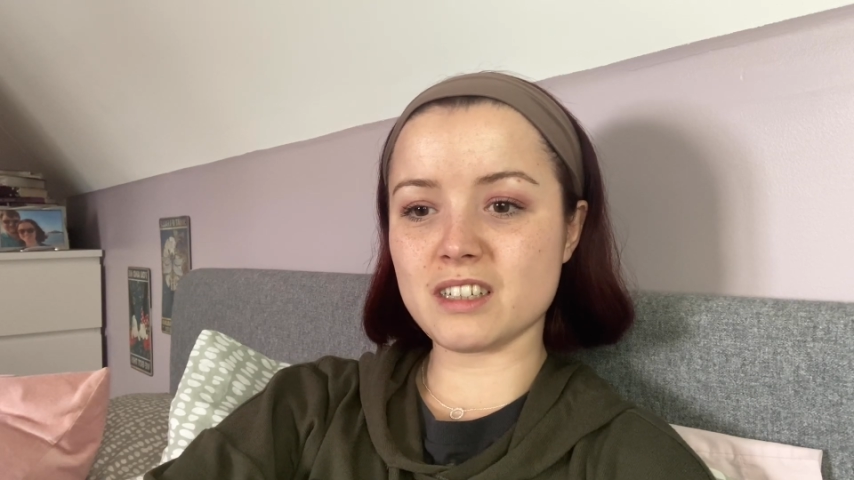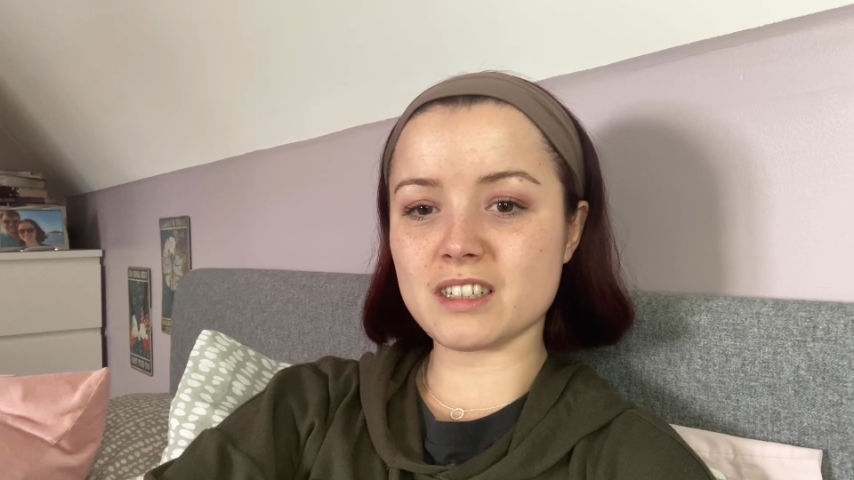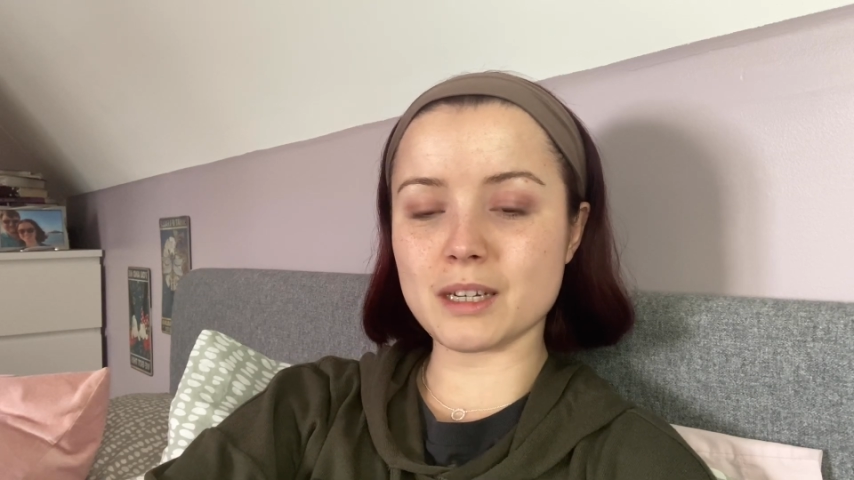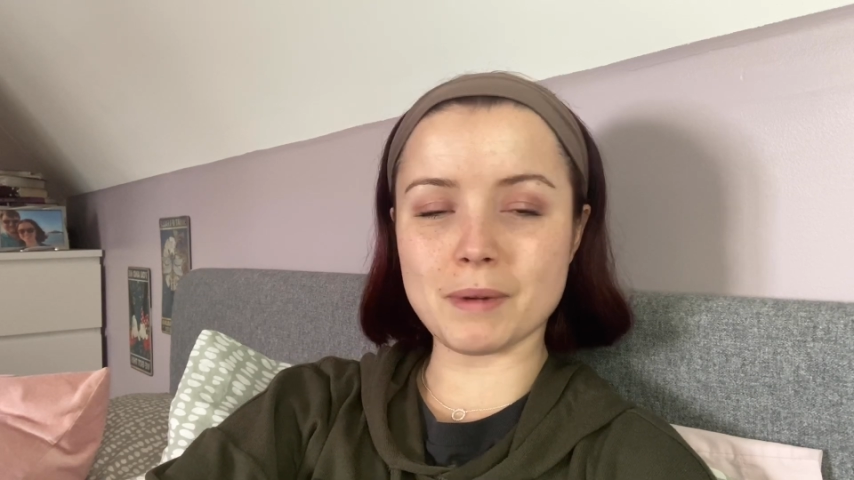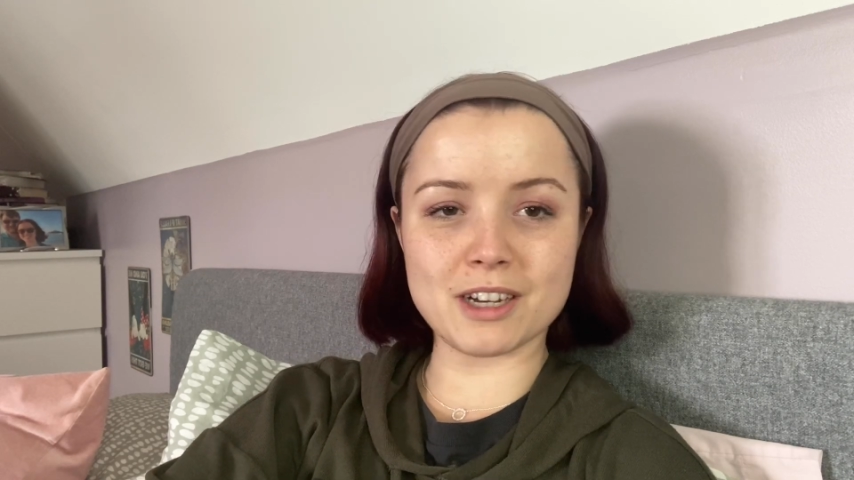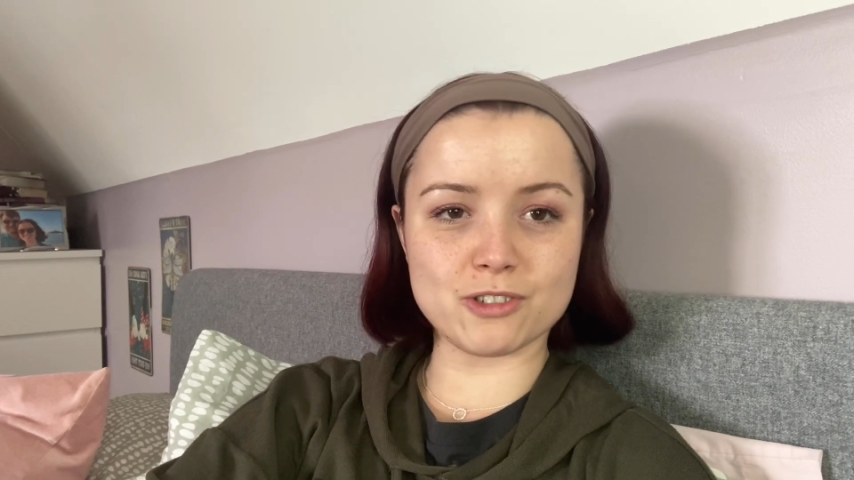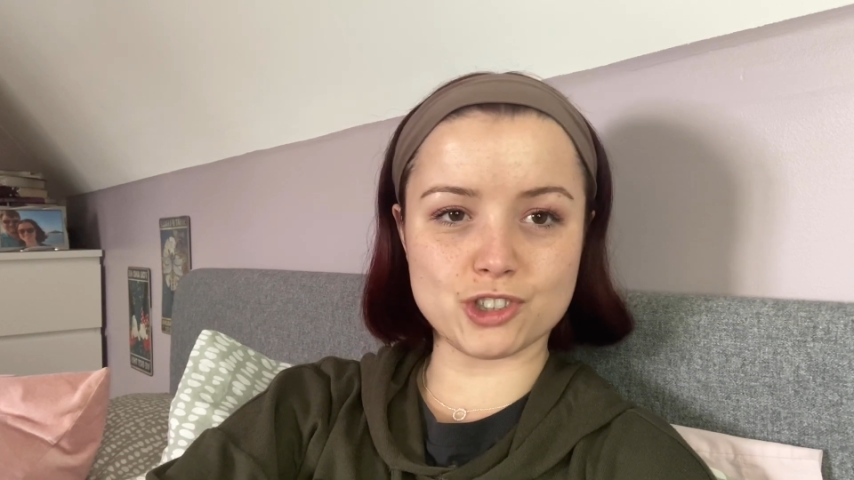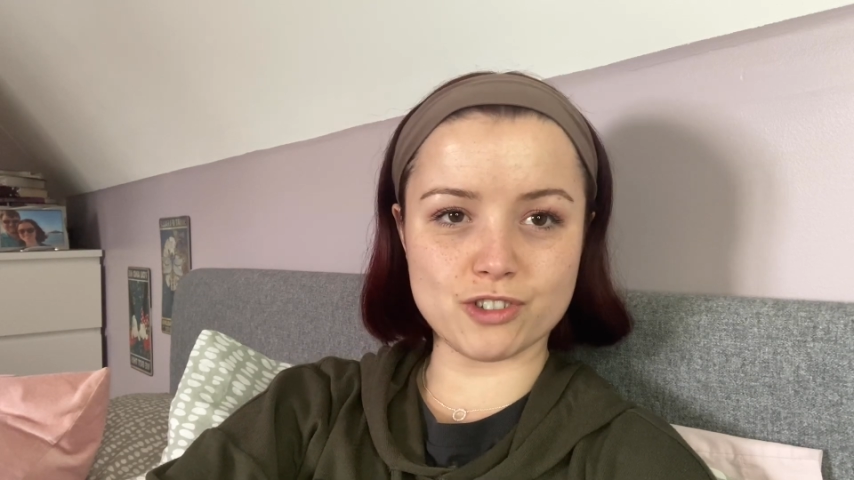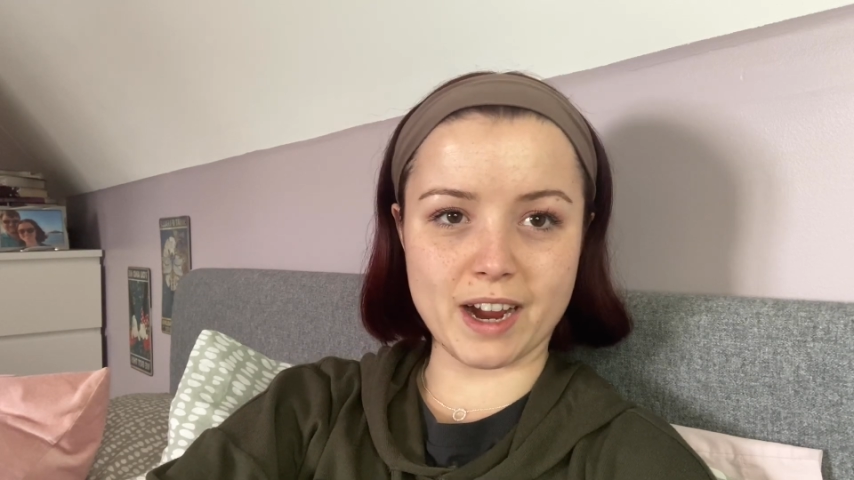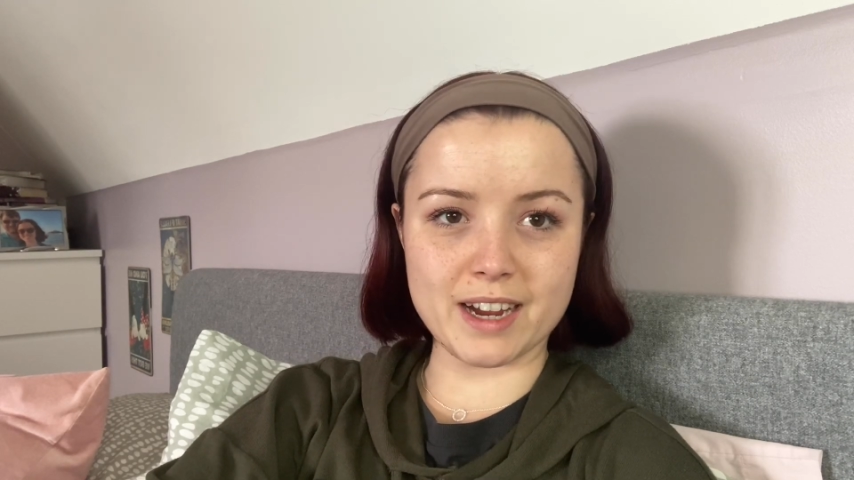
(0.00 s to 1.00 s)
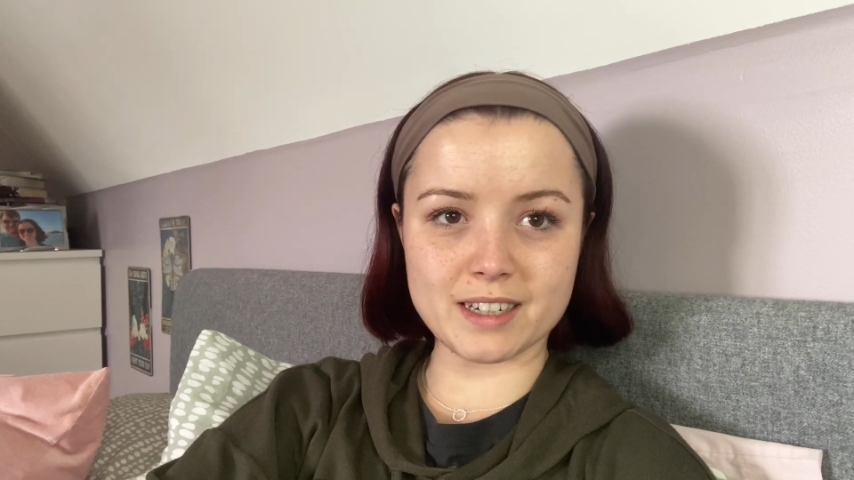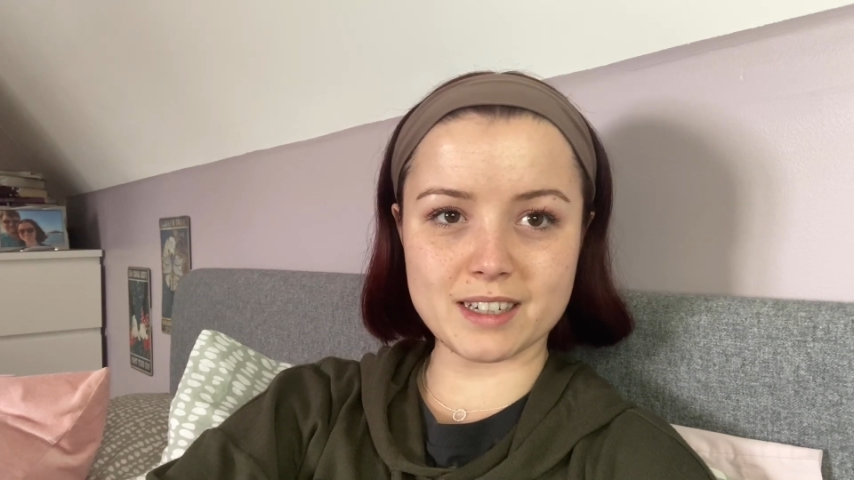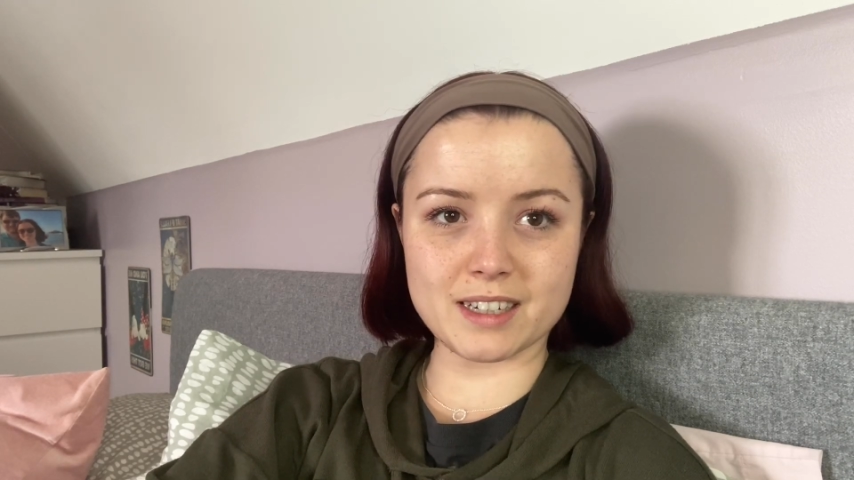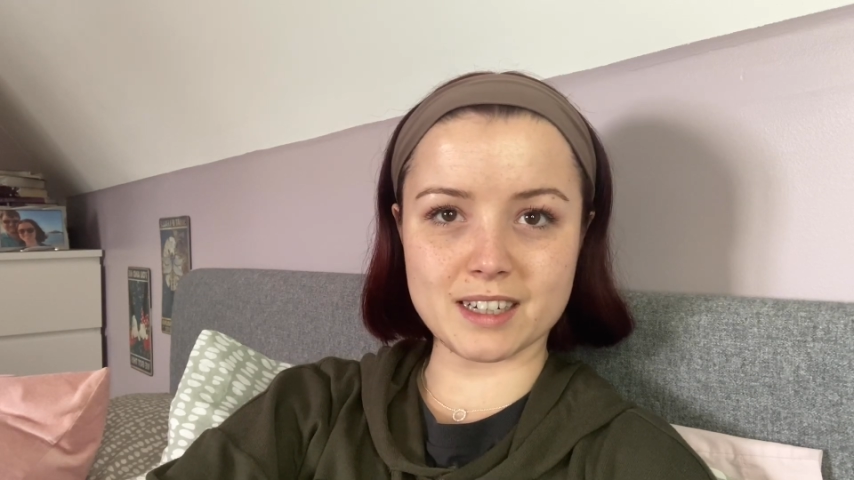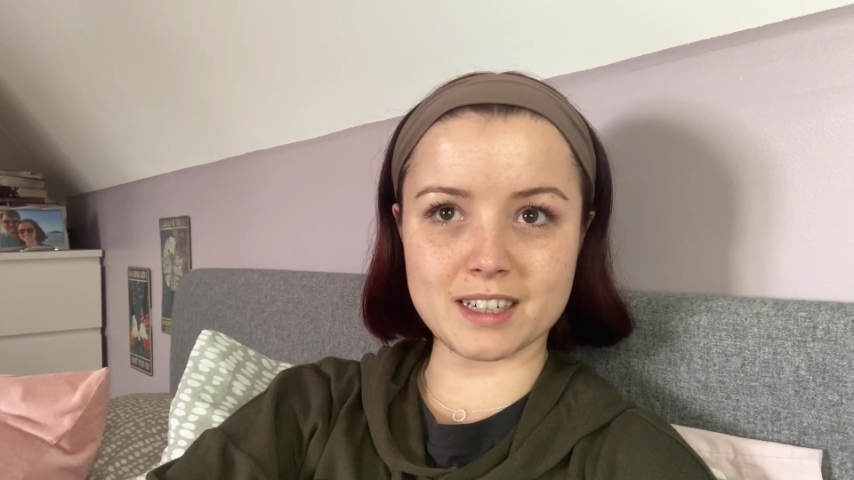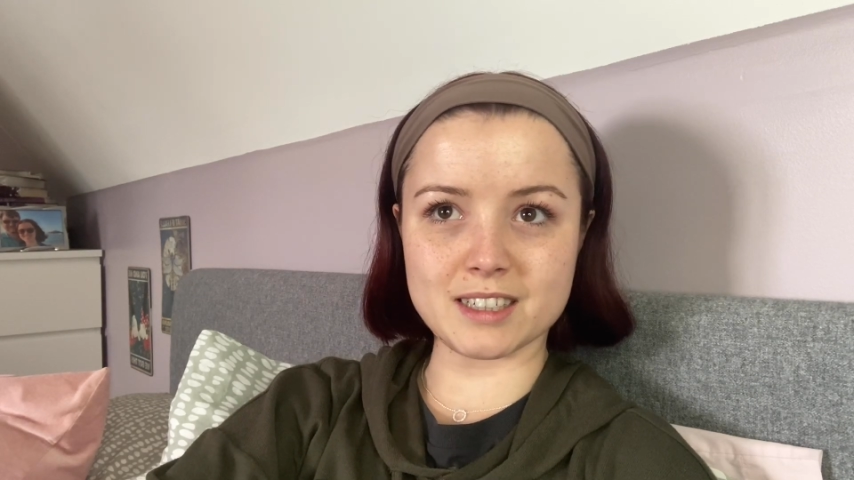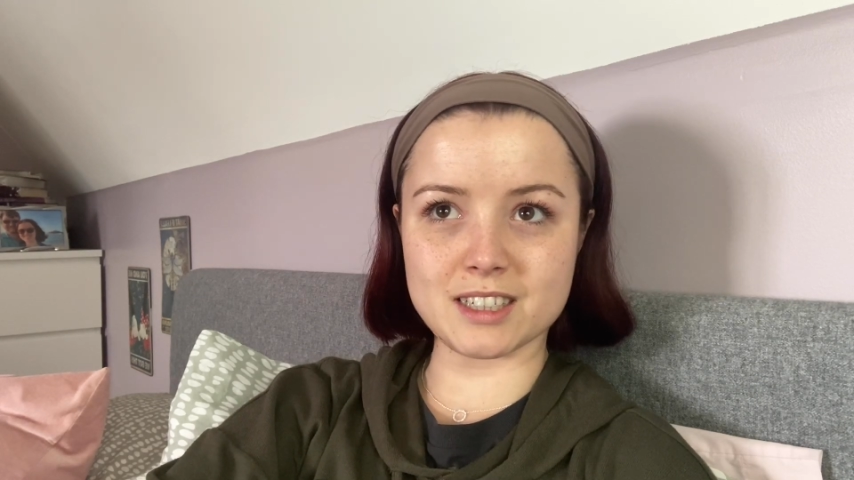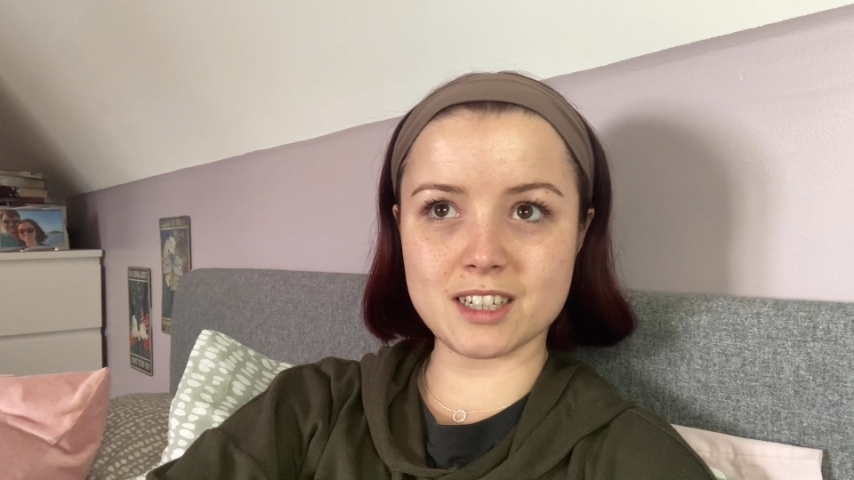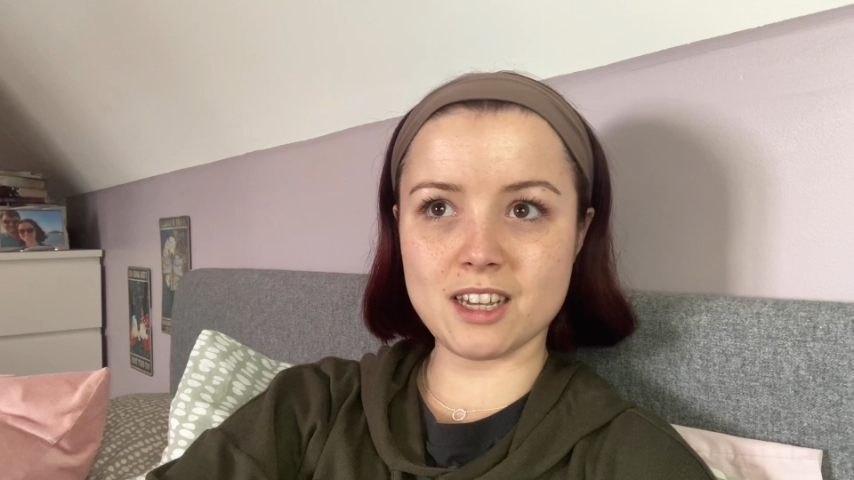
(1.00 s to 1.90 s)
get back on track and